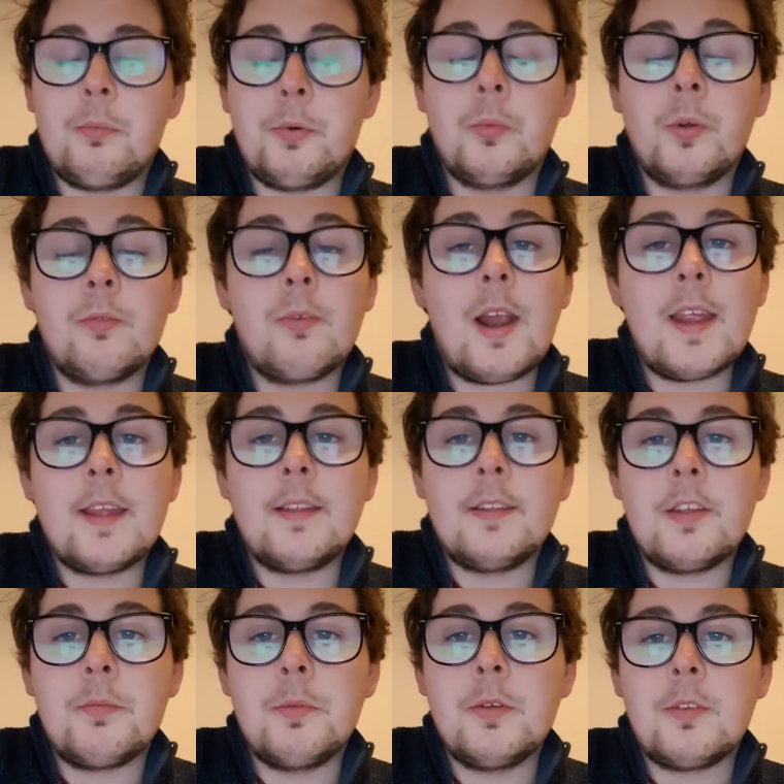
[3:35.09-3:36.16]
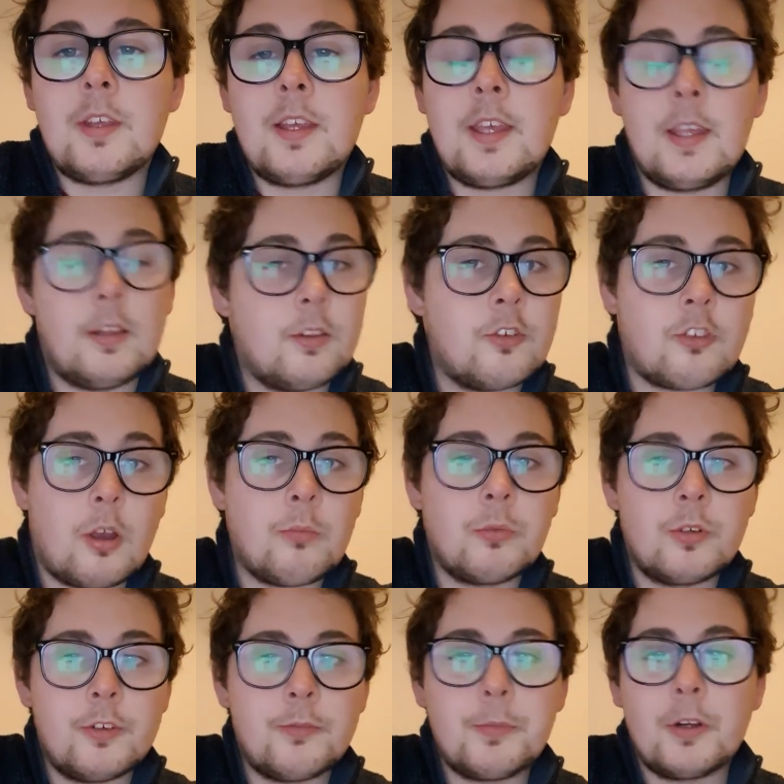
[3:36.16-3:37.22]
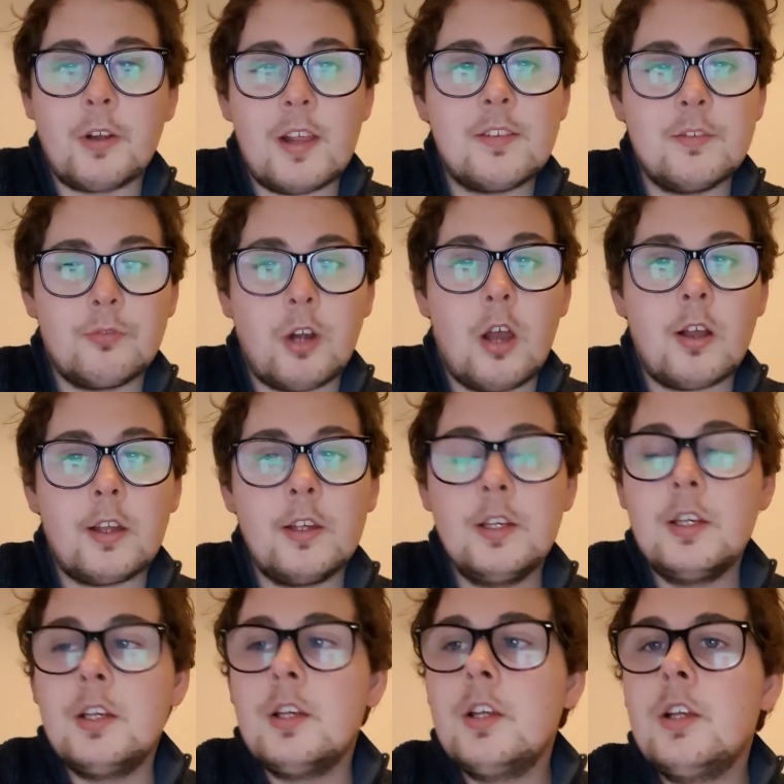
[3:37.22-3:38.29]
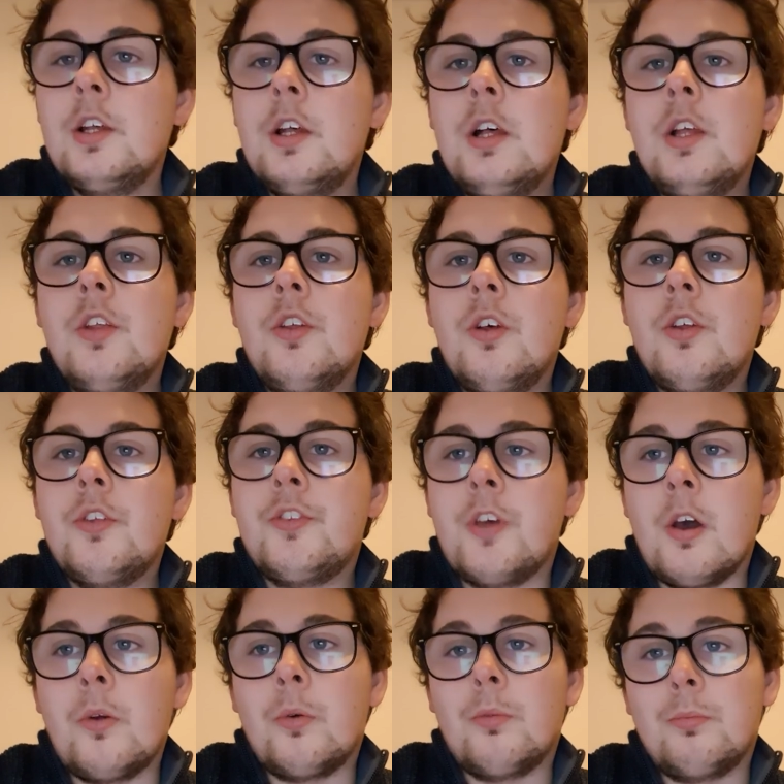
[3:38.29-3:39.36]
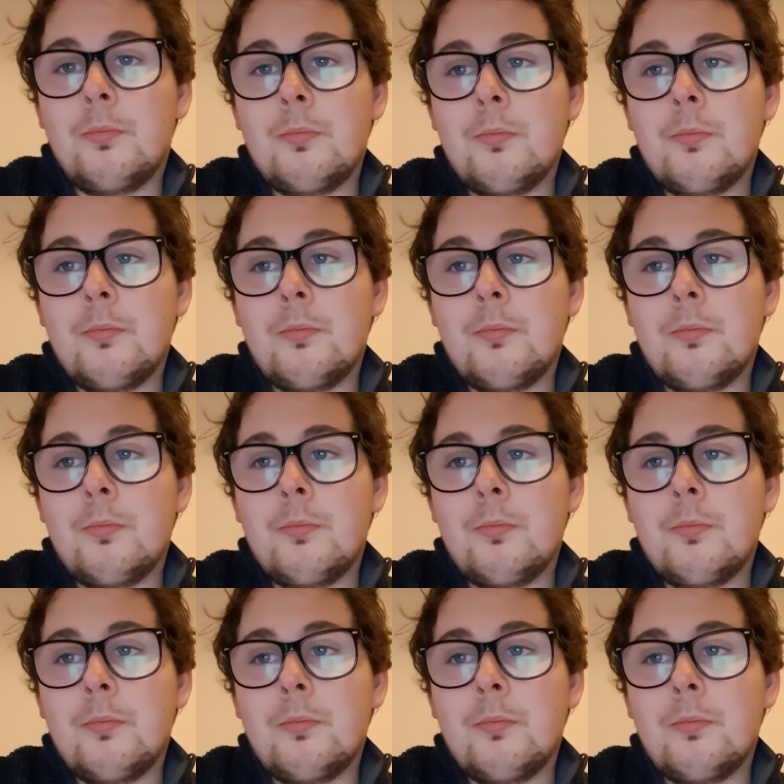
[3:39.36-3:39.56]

but we're writing this music in the genre of progressive rock. So